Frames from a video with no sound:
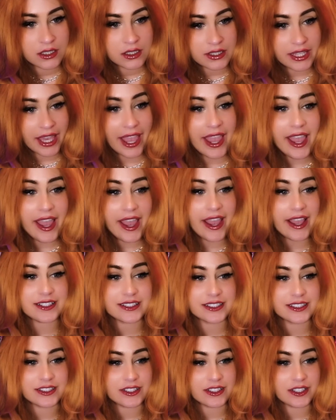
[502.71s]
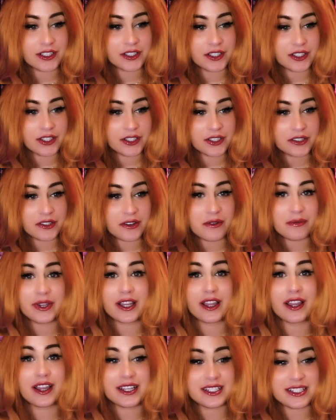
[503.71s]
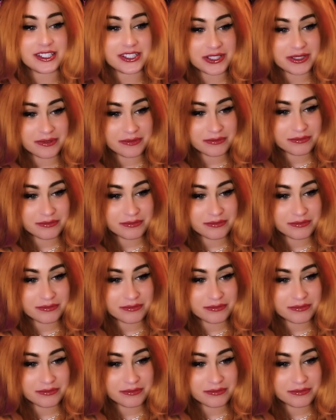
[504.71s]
Yes. Oh my gosh.